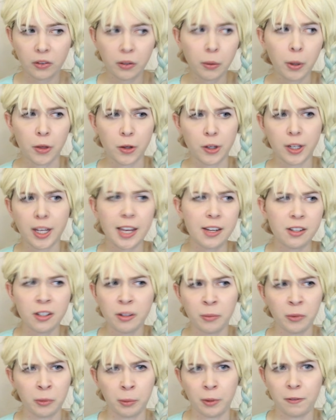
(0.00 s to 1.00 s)
So other
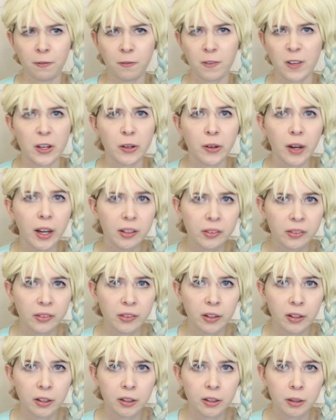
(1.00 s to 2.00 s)
kingdoms would fear us?